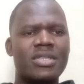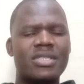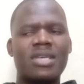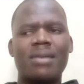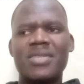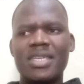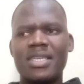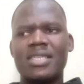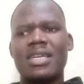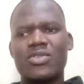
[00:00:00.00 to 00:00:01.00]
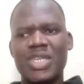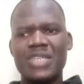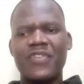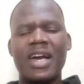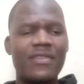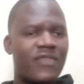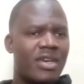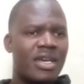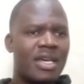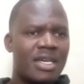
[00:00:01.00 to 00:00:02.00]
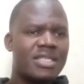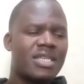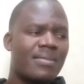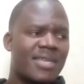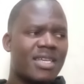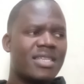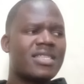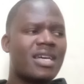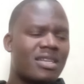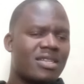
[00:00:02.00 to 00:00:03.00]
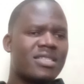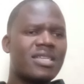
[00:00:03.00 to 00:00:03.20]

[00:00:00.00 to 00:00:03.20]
Some take it at 25, some take it at,